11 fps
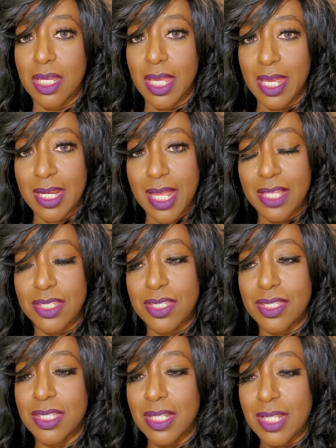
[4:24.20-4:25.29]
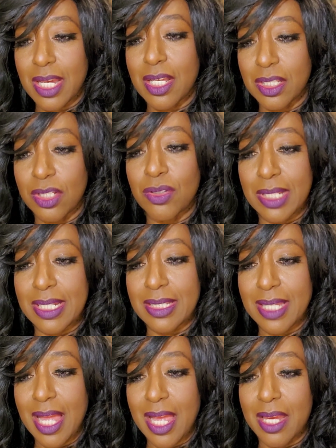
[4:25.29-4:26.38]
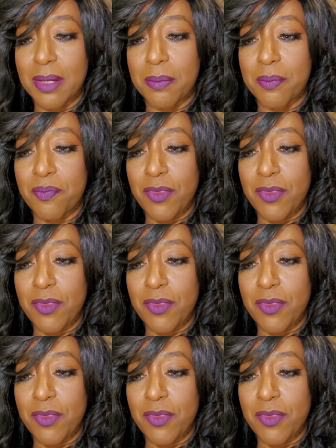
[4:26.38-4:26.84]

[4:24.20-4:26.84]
And I just did like a little at a time.